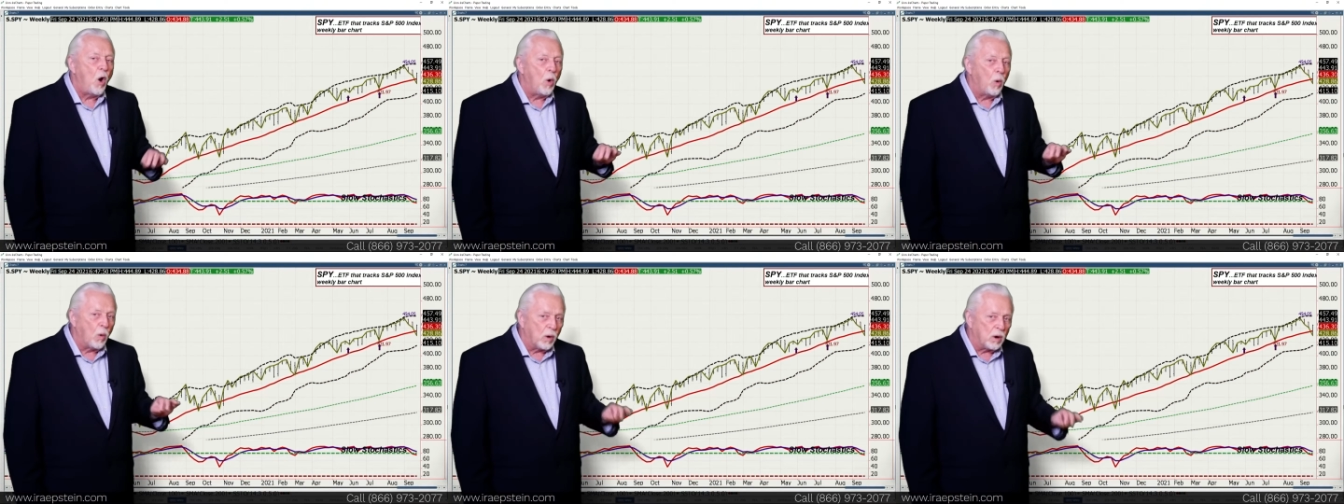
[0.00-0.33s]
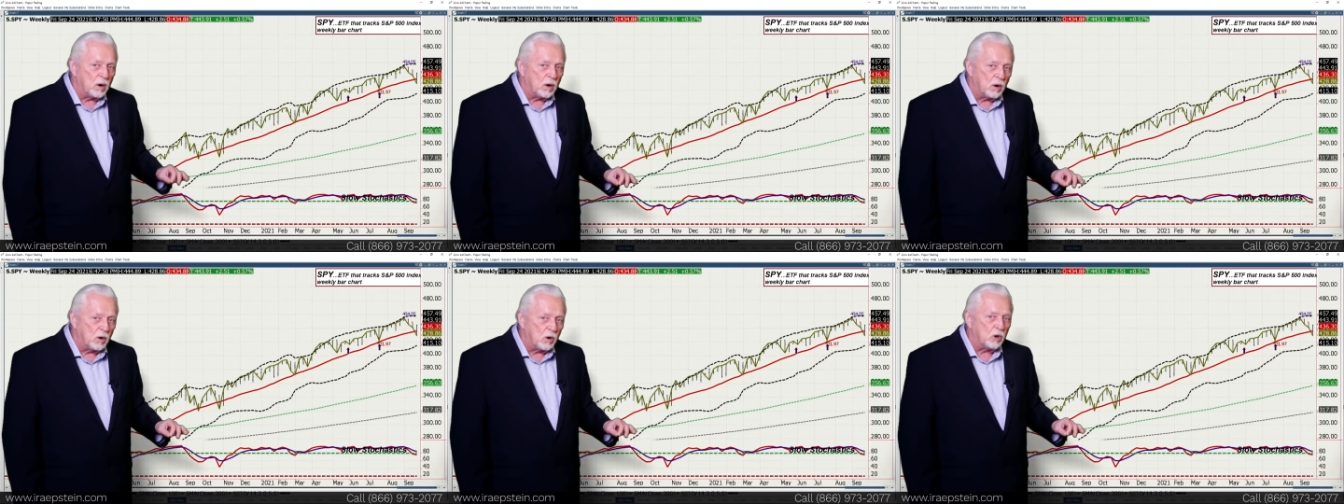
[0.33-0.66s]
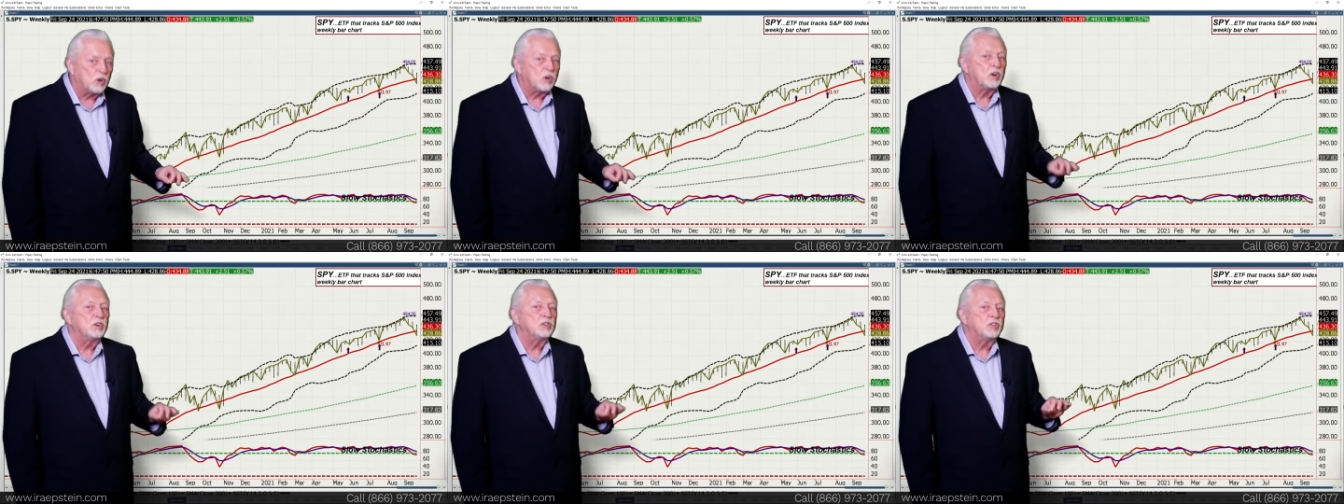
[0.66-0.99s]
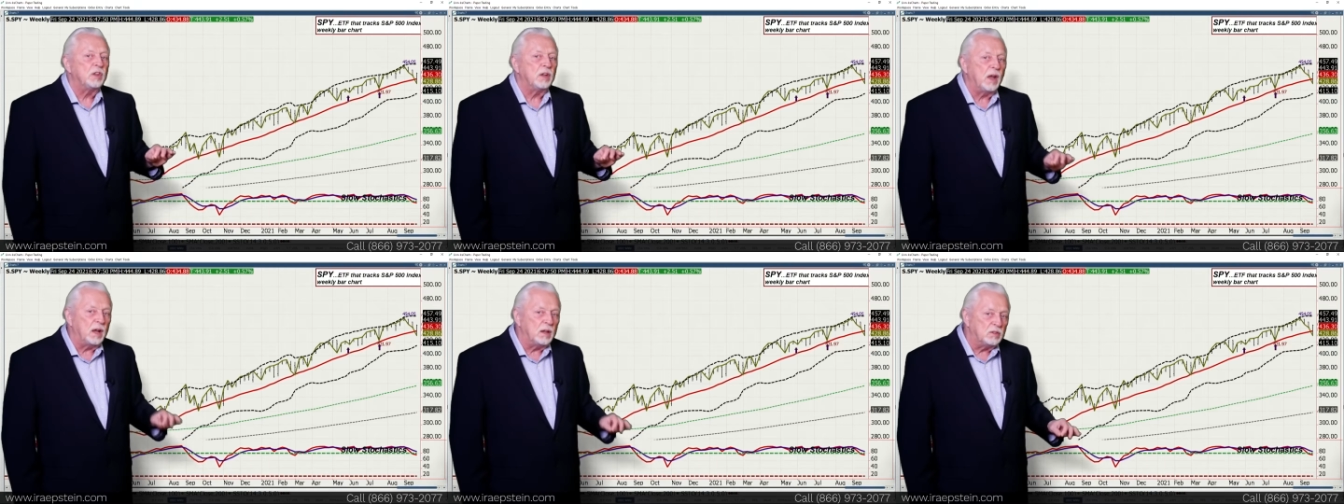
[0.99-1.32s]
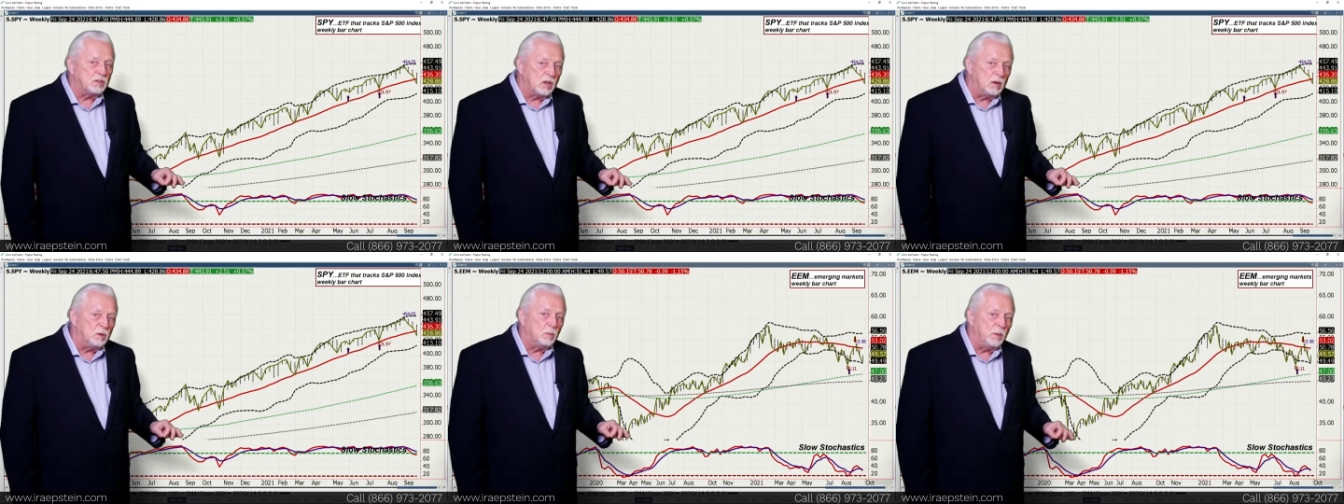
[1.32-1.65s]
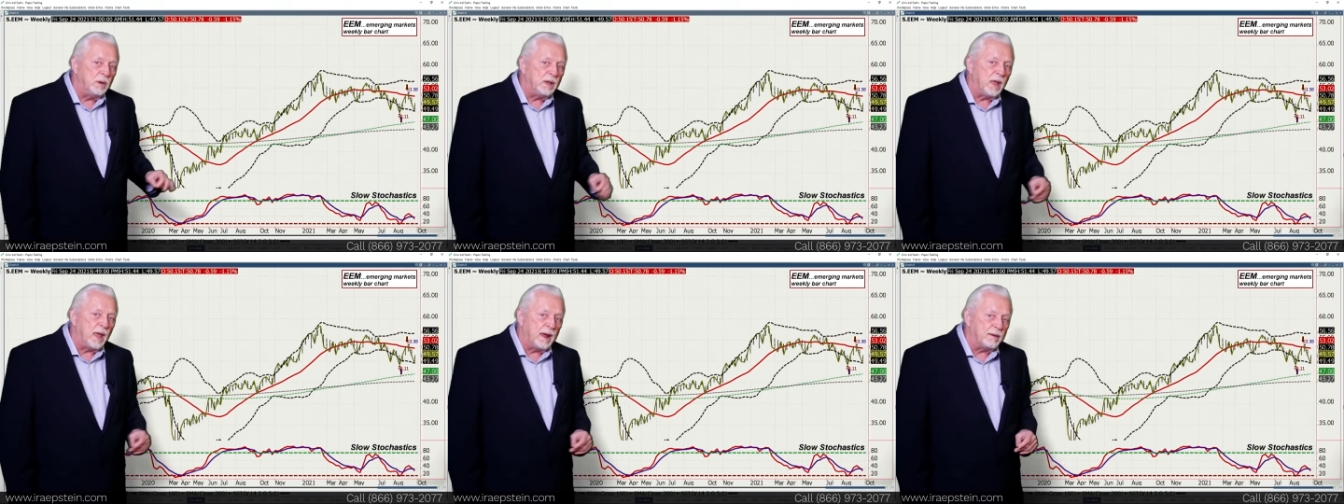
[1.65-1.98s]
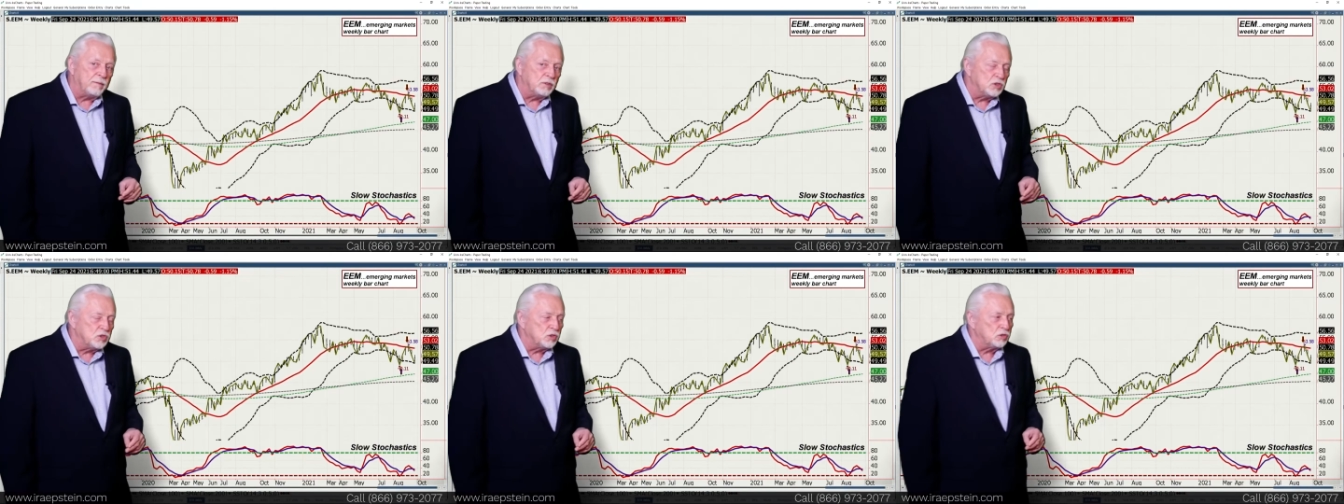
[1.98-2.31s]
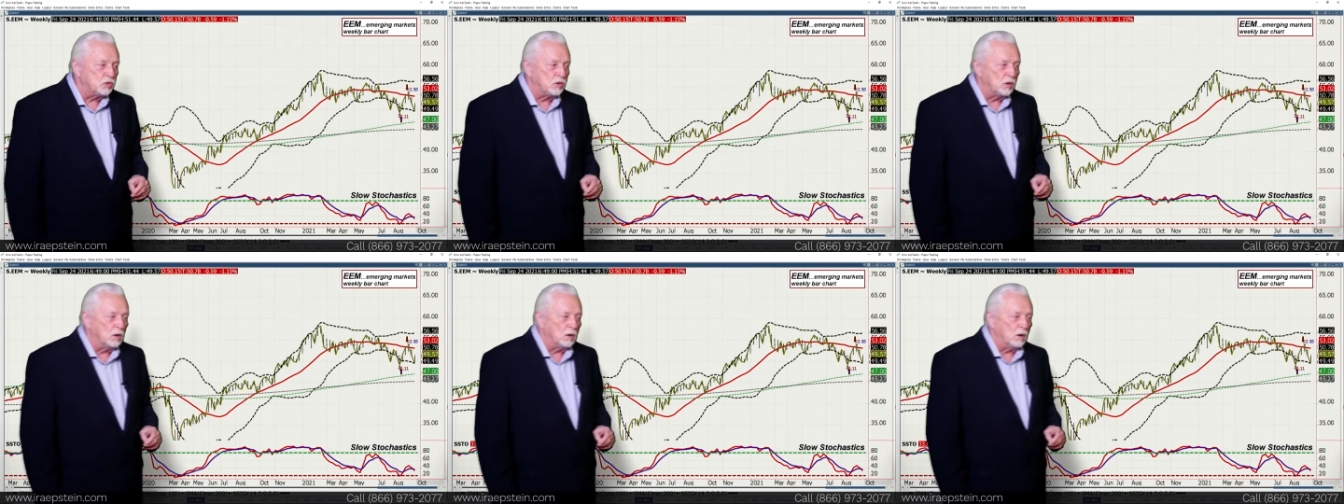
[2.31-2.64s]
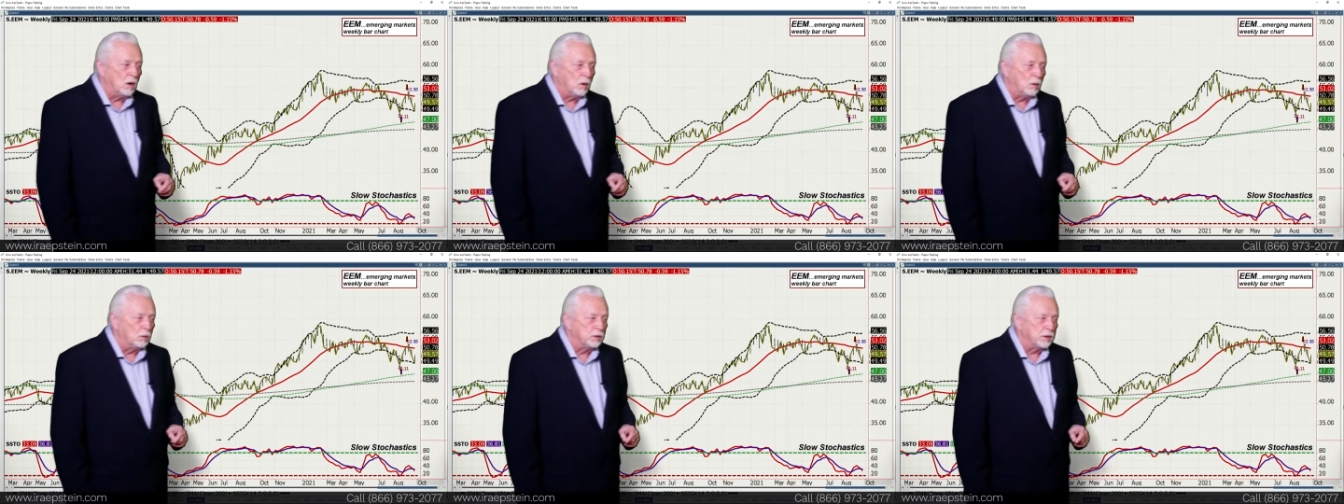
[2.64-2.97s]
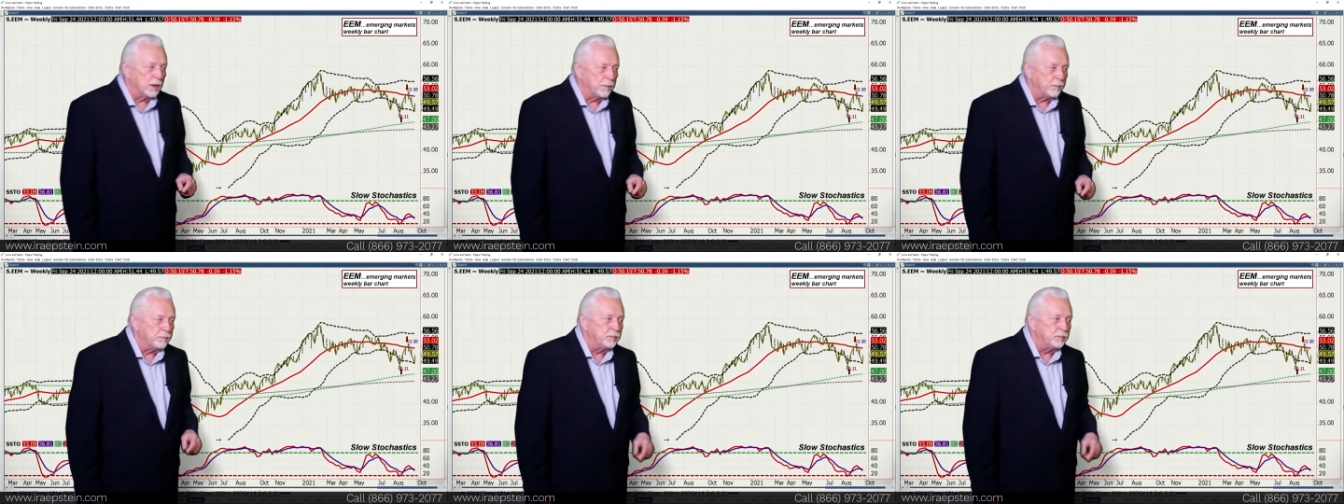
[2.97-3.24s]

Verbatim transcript: or hurt because the 18 week average is still holding.